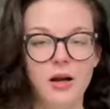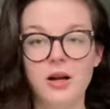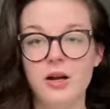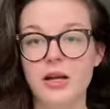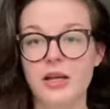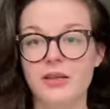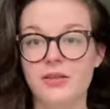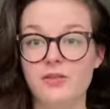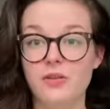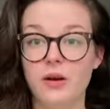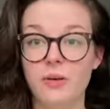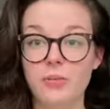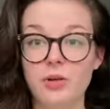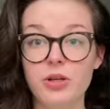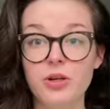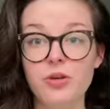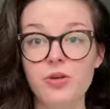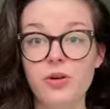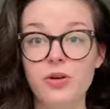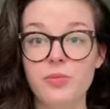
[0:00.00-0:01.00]
All right, so I'm gonna
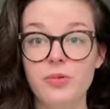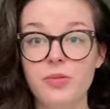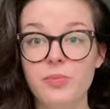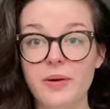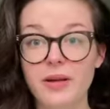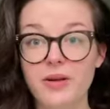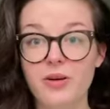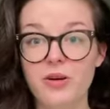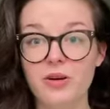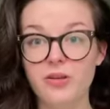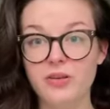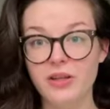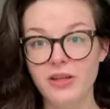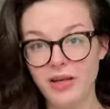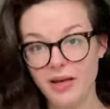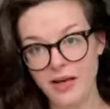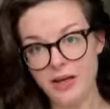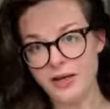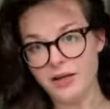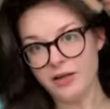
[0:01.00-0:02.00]
go in with my curling
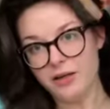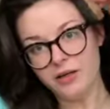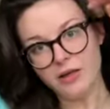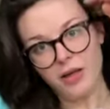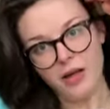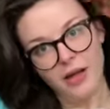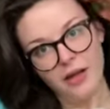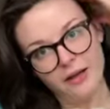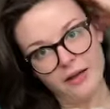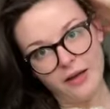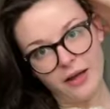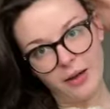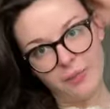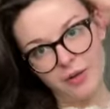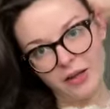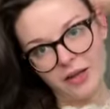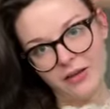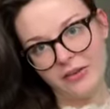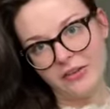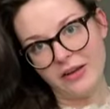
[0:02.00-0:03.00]
iron and I'm
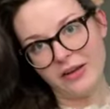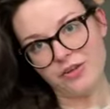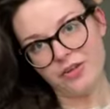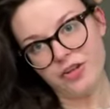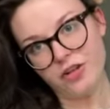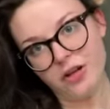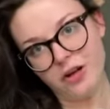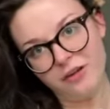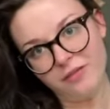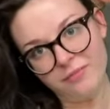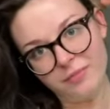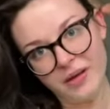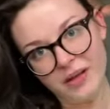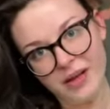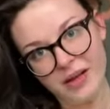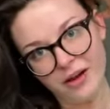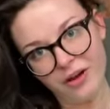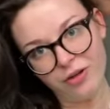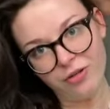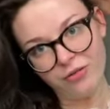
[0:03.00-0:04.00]
gonna section off my
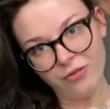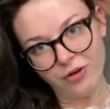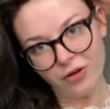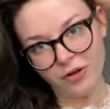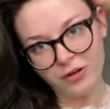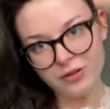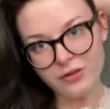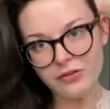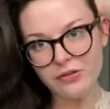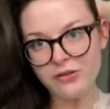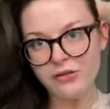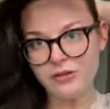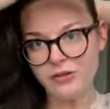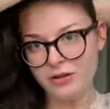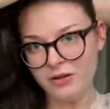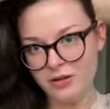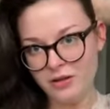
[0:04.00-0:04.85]
hair first.